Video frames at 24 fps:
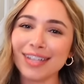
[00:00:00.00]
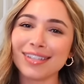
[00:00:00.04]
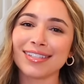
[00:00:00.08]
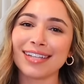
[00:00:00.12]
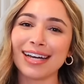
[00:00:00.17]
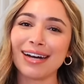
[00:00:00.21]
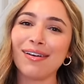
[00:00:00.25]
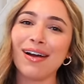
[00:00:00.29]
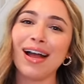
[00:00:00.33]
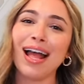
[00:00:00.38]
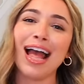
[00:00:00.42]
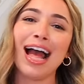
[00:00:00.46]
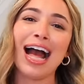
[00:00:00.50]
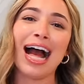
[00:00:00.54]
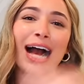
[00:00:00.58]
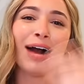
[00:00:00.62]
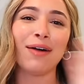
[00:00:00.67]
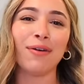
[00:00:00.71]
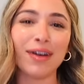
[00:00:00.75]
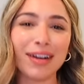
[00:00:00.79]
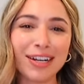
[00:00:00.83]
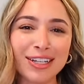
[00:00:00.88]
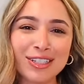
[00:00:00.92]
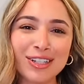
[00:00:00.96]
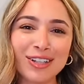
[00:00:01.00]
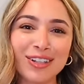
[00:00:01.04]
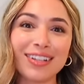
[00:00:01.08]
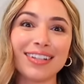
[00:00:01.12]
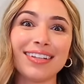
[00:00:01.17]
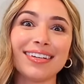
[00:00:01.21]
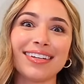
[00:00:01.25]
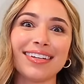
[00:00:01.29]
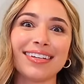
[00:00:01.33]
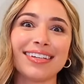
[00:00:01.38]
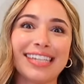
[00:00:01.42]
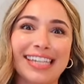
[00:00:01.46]
So I wanted to look
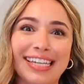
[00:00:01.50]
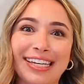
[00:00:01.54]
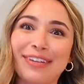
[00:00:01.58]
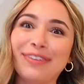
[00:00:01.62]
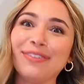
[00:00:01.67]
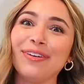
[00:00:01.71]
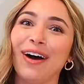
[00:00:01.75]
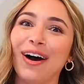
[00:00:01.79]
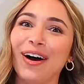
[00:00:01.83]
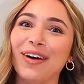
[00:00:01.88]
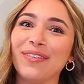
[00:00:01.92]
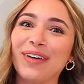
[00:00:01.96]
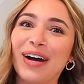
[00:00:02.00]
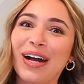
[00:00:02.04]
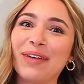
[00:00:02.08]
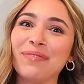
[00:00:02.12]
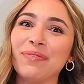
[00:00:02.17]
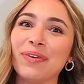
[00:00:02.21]
like like a cute hallway,